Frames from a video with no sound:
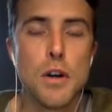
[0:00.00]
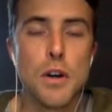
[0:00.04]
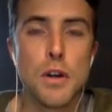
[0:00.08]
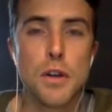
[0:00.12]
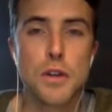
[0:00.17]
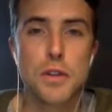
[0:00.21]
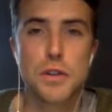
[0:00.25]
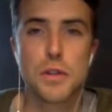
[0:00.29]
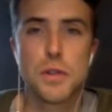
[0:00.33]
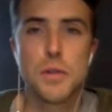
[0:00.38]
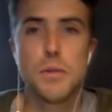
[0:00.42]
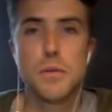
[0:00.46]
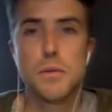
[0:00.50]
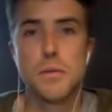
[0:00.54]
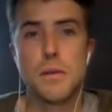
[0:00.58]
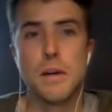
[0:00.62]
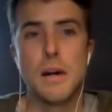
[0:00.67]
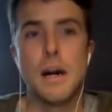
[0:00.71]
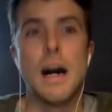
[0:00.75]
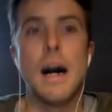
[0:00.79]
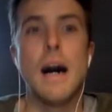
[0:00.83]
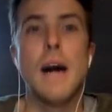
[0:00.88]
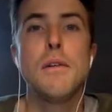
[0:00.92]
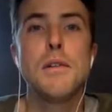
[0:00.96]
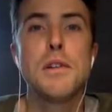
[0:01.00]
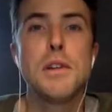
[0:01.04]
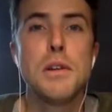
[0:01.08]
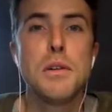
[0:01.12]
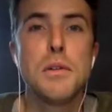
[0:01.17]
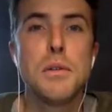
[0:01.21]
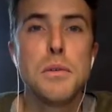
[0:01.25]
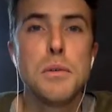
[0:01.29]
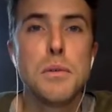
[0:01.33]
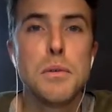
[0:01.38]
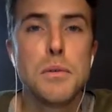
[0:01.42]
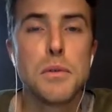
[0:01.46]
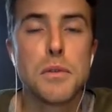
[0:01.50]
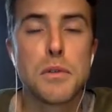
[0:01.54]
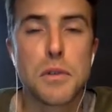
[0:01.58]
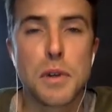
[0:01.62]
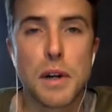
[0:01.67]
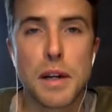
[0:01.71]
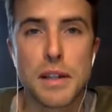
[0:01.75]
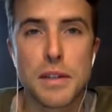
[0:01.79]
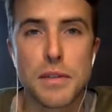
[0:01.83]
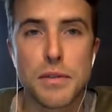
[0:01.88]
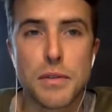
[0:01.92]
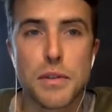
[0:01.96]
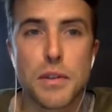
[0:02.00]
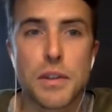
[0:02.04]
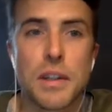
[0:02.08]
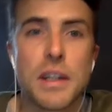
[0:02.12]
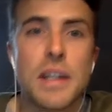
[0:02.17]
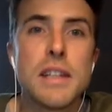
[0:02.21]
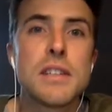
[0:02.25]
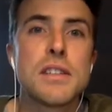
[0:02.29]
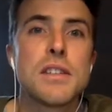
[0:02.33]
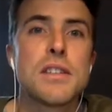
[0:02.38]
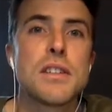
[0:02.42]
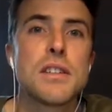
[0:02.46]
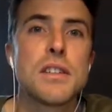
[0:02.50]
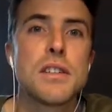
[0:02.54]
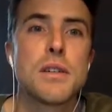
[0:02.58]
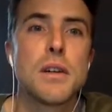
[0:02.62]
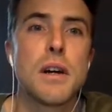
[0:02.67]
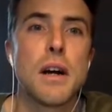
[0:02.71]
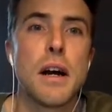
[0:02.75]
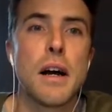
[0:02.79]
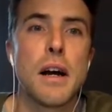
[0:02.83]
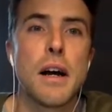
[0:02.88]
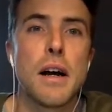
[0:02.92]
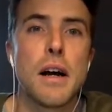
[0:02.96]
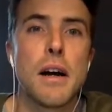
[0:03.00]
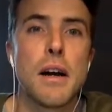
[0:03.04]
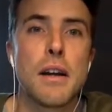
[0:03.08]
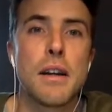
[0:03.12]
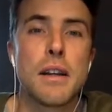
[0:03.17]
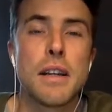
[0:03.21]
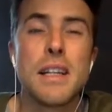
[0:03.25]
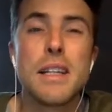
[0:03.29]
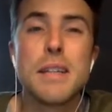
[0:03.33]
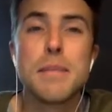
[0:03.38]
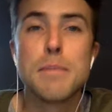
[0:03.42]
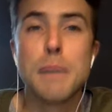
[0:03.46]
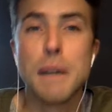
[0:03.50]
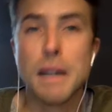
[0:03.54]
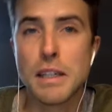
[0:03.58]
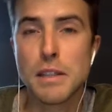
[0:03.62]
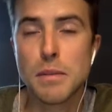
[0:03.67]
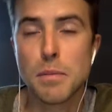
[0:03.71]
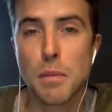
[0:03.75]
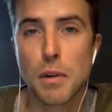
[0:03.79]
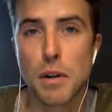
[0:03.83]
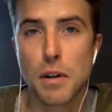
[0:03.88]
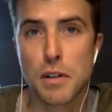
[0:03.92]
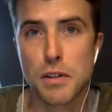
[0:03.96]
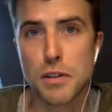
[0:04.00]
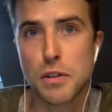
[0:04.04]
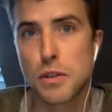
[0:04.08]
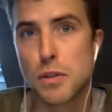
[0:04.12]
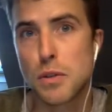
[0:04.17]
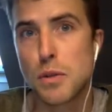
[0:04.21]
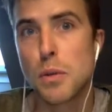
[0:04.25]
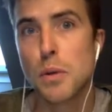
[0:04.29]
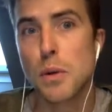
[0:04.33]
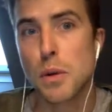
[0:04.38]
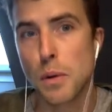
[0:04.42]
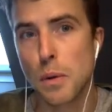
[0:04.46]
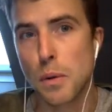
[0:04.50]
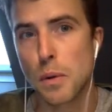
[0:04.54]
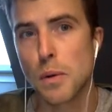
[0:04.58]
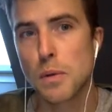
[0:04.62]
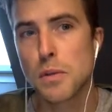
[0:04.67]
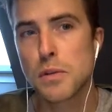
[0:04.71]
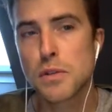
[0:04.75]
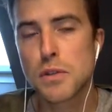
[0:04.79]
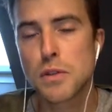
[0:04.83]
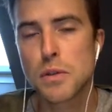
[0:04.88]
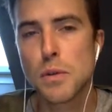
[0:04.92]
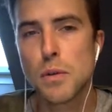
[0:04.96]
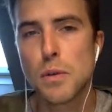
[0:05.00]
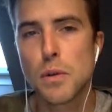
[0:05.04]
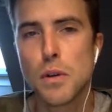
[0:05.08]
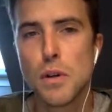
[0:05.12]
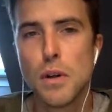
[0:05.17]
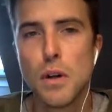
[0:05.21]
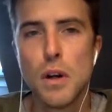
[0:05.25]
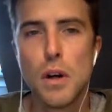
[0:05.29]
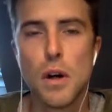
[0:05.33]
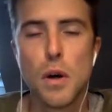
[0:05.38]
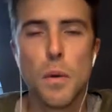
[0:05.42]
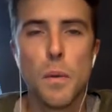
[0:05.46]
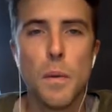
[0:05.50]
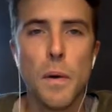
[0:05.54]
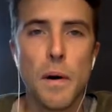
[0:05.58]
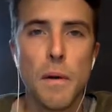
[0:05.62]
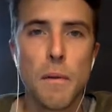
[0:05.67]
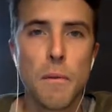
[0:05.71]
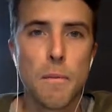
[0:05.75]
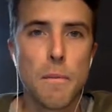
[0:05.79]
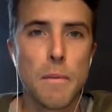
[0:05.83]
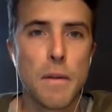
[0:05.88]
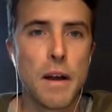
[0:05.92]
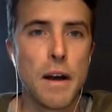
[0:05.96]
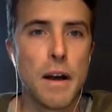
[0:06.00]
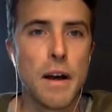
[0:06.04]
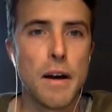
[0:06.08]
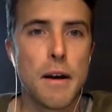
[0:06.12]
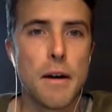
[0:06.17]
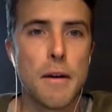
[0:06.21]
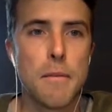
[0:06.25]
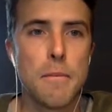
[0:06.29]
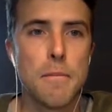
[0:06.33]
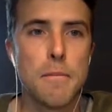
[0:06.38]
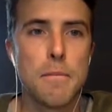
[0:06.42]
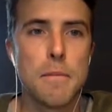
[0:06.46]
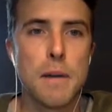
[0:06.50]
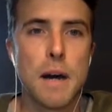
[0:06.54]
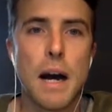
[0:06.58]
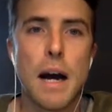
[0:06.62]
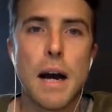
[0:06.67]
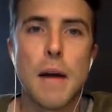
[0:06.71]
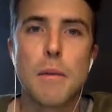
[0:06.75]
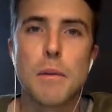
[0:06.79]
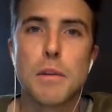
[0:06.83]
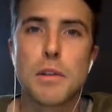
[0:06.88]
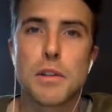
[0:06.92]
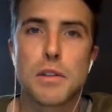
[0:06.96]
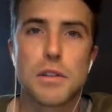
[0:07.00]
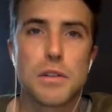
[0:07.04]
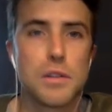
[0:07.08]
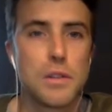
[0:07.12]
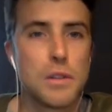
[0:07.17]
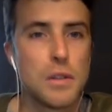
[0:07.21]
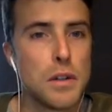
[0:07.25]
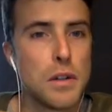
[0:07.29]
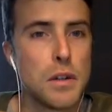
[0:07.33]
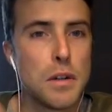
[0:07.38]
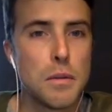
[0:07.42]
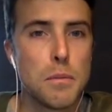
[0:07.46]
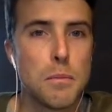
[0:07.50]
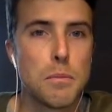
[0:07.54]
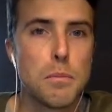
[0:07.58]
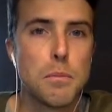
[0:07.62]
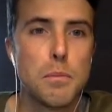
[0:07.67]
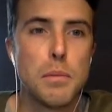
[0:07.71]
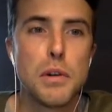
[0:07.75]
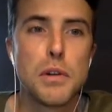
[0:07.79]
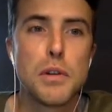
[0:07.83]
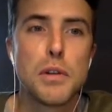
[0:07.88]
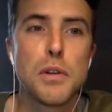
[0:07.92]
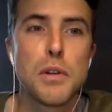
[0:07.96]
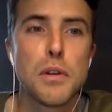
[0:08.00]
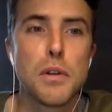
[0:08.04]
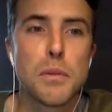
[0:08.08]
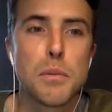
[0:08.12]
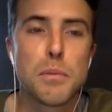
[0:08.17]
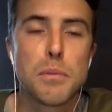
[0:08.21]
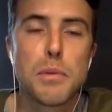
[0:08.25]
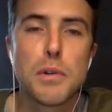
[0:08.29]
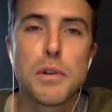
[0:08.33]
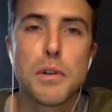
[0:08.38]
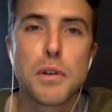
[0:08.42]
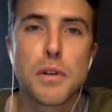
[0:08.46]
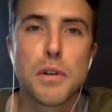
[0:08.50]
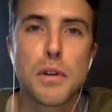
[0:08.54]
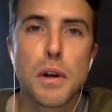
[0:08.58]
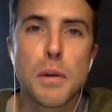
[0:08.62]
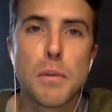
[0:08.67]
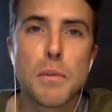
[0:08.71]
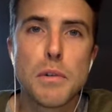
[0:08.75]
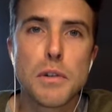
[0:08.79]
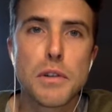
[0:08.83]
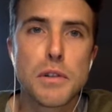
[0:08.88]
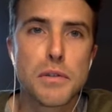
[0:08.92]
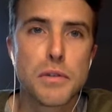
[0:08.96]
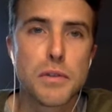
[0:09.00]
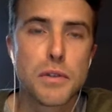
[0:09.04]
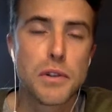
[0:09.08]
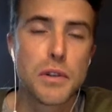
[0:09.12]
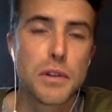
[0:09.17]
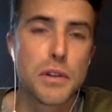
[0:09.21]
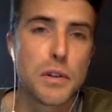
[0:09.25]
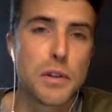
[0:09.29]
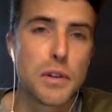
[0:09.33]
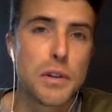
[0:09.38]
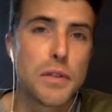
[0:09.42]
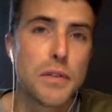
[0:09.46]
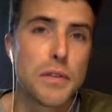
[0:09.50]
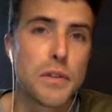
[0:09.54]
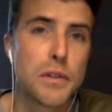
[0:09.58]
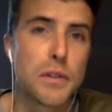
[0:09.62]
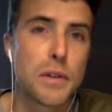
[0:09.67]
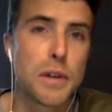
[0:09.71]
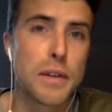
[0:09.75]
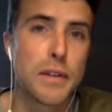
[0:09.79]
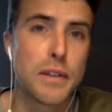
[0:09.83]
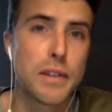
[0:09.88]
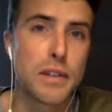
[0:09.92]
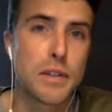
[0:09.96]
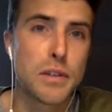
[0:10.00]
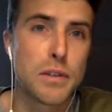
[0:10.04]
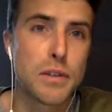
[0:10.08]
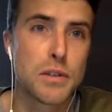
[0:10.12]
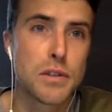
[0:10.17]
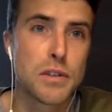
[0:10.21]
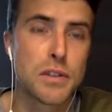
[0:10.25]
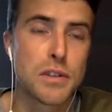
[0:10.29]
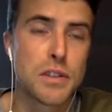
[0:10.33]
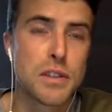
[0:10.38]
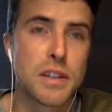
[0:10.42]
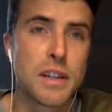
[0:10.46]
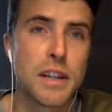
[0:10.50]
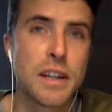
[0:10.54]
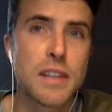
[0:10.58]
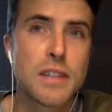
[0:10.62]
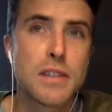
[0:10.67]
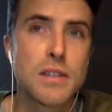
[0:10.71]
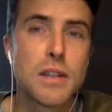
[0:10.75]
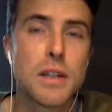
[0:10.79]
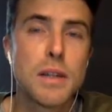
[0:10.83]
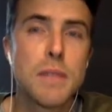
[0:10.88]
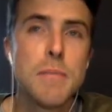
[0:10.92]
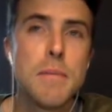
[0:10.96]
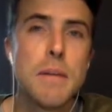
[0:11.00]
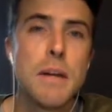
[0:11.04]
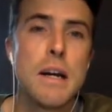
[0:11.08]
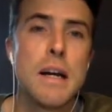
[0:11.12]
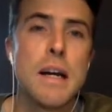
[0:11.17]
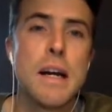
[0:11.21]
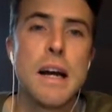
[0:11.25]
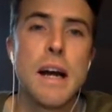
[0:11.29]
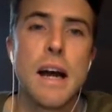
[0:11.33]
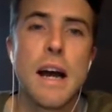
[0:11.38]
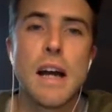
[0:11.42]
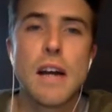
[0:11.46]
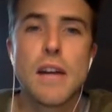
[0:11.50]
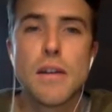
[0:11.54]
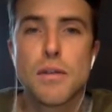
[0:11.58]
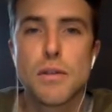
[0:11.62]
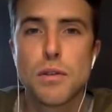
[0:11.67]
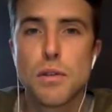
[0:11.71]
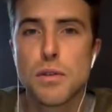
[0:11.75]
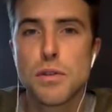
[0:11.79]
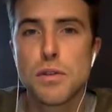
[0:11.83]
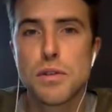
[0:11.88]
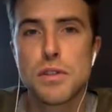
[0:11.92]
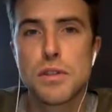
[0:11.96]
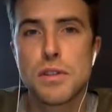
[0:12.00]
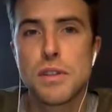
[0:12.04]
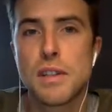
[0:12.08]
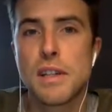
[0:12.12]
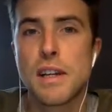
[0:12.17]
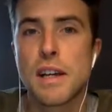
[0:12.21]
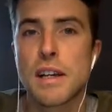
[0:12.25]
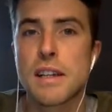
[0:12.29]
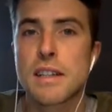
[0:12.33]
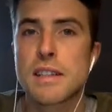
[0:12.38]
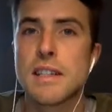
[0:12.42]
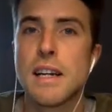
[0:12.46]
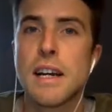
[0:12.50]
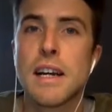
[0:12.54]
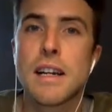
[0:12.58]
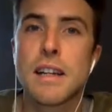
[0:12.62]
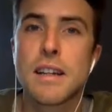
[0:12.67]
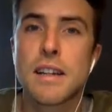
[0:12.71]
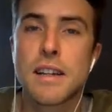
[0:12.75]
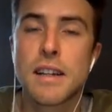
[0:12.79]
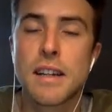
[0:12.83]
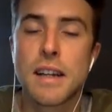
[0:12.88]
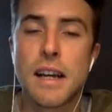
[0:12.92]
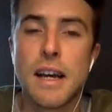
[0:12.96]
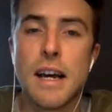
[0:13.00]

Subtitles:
So how do you transfer these benchmarks to your own store? Well, I would put your numbers for your different traffic sources next to them, and of course the exact